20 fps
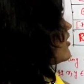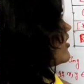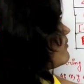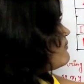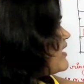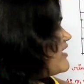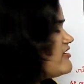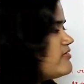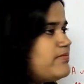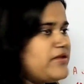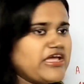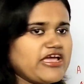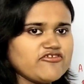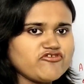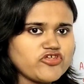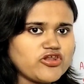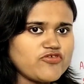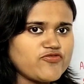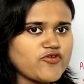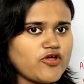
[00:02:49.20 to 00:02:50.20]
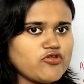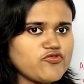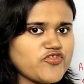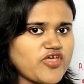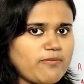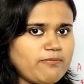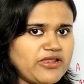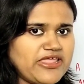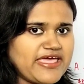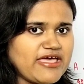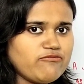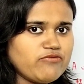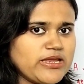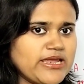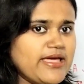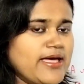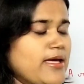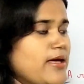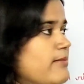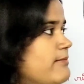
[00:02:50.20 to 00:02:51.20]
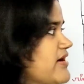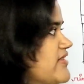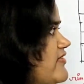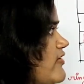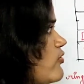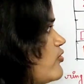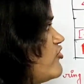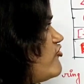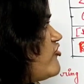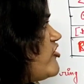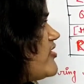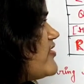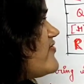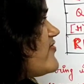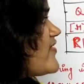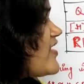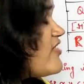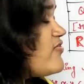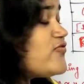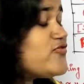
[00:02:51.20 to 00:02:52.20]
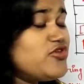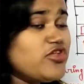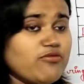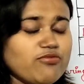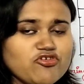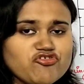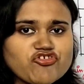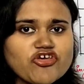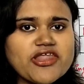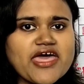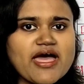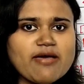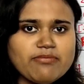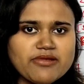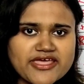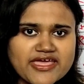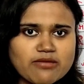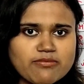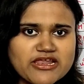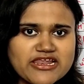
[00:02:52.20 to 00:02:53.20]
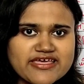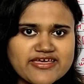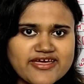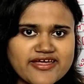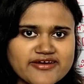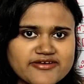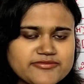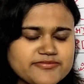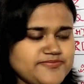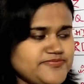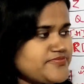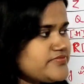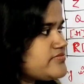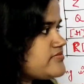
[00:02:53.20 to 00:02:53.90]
multiplication is also applicable. But the question is division applicable here?